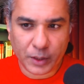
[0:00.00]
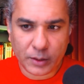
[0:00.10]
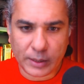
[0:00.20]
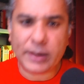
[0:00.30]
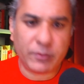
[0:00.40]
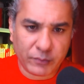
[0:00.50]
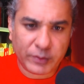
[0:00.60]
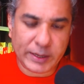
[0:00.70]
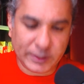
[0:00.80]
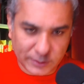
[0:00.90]
nineteen
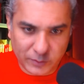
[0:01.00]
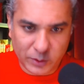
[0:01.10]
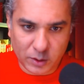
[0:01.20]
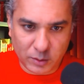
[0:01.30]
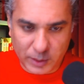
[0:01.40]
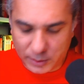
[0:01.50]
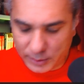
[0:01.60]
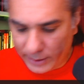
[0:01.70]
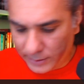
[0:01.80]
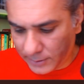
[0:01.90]
fifties, we're talking about, right?